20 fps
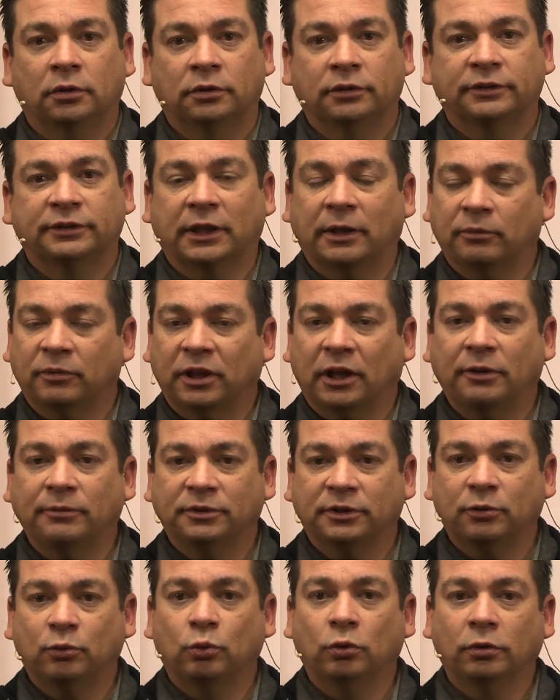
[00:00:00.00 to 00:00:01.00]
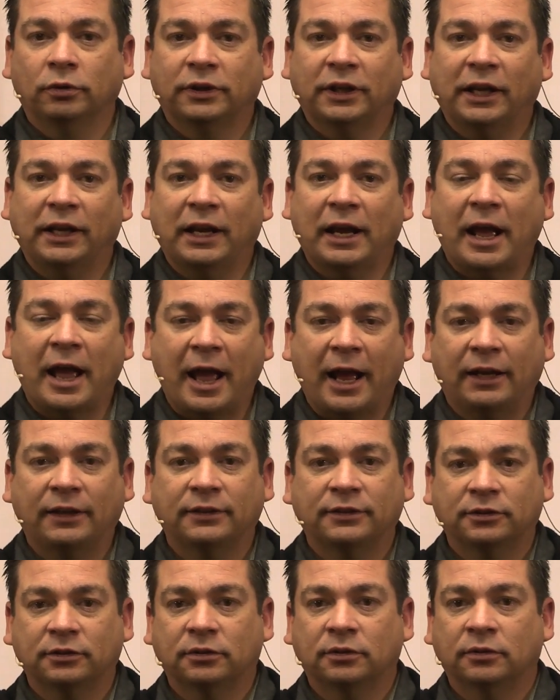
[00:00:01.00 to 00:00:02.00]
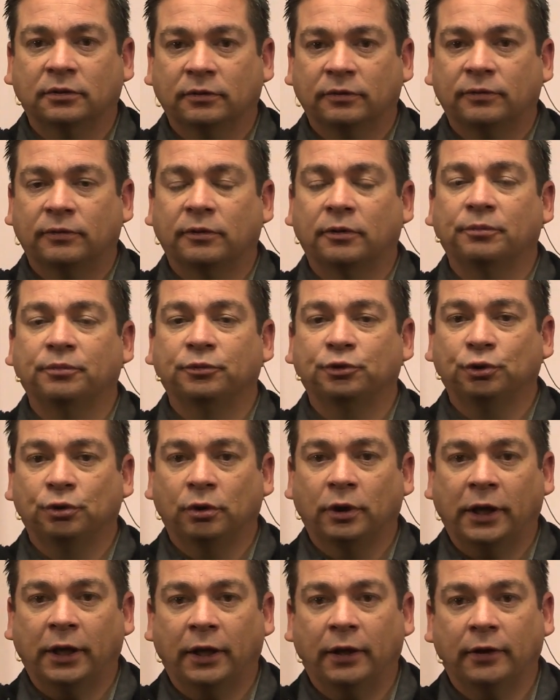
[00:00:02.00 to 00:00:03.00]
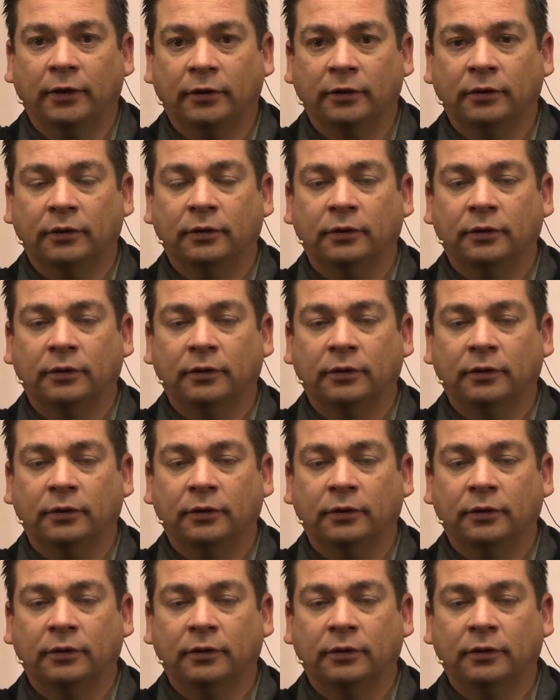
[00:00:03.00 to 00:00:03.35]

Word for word: Sometimes he will take action from your end